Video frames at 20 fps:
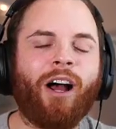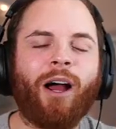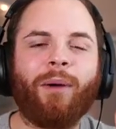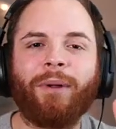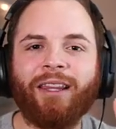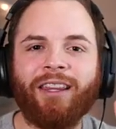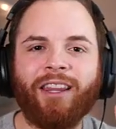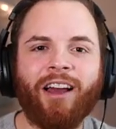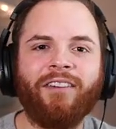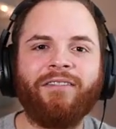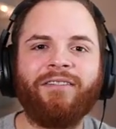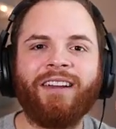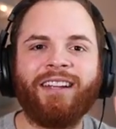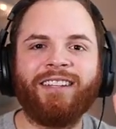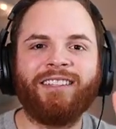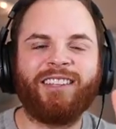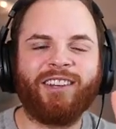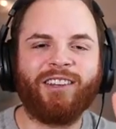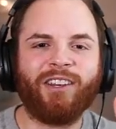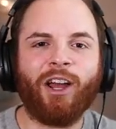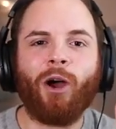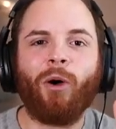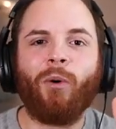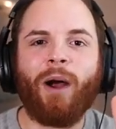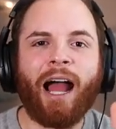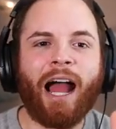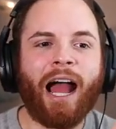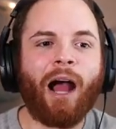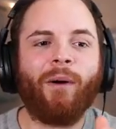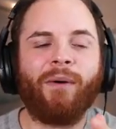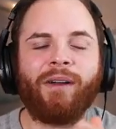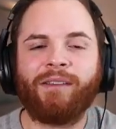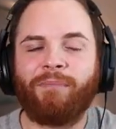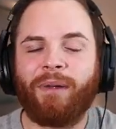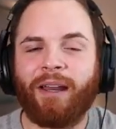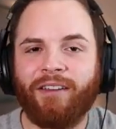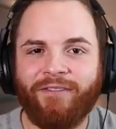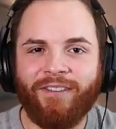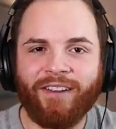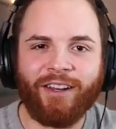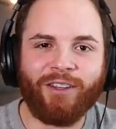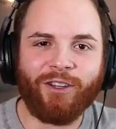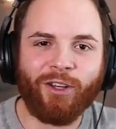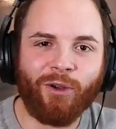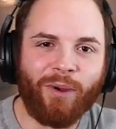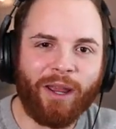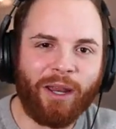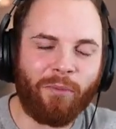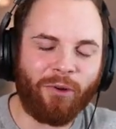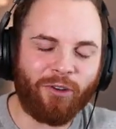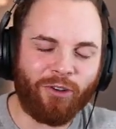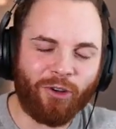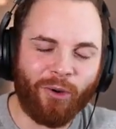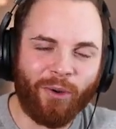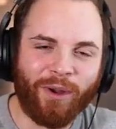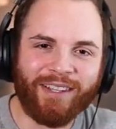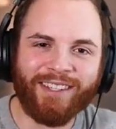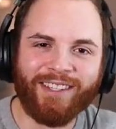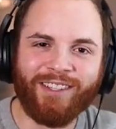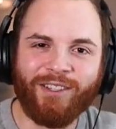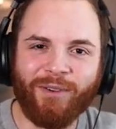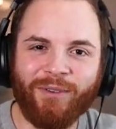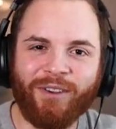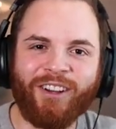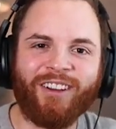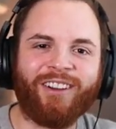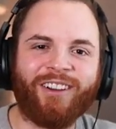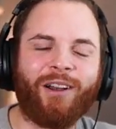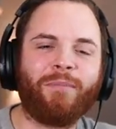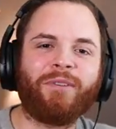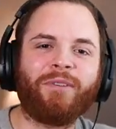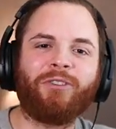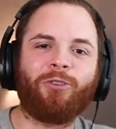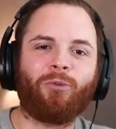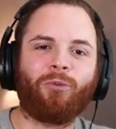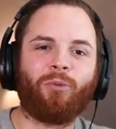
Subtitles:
I would love to know how it benefited you and what you're going to do and cook up in your